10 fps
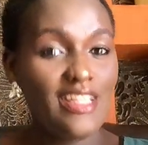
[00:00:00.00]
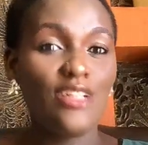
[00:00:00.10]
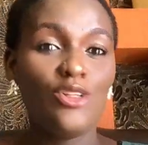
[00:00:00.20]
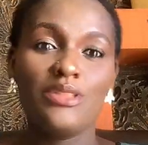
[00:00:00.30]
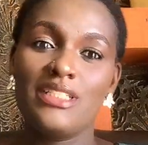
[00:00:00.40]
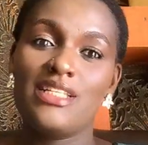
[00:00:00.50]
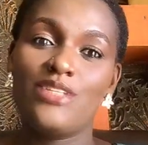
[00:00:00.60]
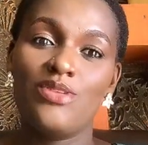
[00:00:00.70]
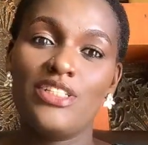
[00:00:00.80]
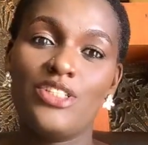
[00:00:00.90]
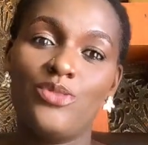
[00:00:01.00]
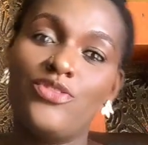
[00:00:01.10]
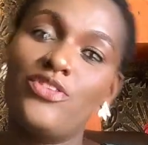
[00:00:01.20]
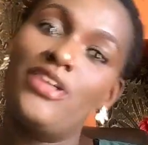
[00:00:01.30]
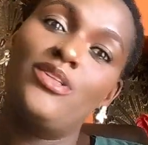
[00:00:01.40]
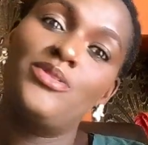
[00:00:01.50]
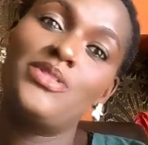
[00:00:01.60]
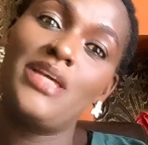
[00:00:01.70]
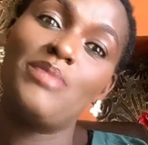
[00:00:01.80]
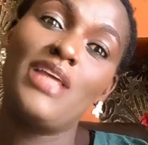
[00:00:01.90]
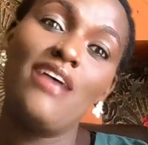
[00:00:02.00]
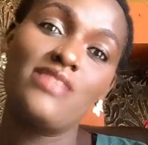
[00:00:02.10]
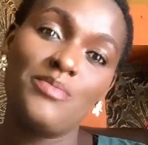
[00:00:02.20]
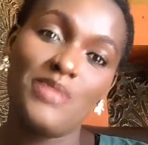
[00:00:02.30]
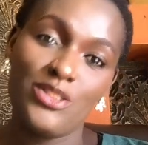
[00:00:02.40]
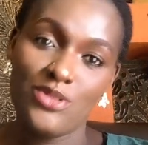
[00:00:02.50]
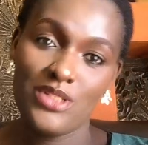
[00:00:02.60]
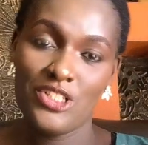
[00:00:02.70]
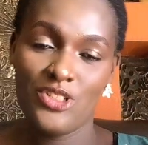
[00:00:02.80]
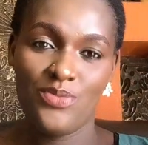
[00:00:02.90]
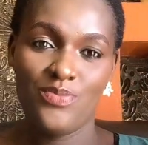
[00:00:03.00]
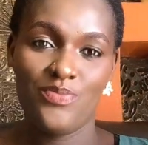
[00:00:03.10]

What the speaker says: a long distance relationship for a long time, they have something to teach you.